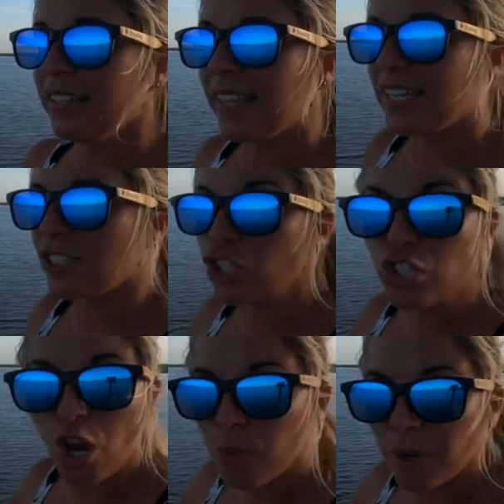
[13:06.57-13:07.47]
There's
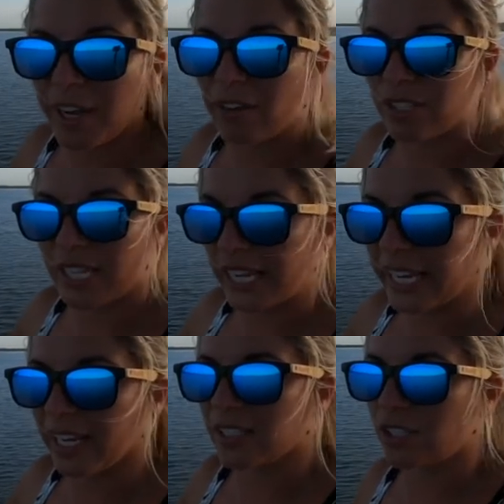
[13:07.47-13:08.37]
no one else
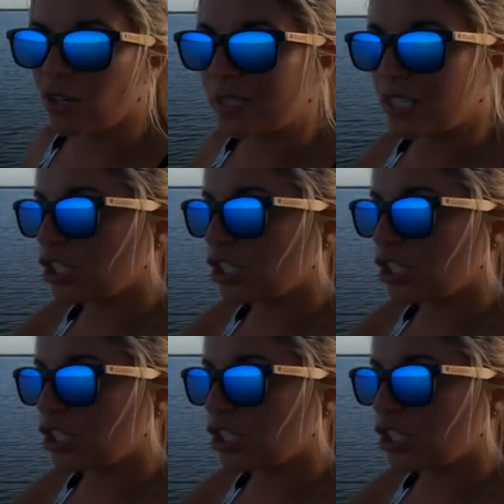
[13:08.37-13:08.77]
here, so it's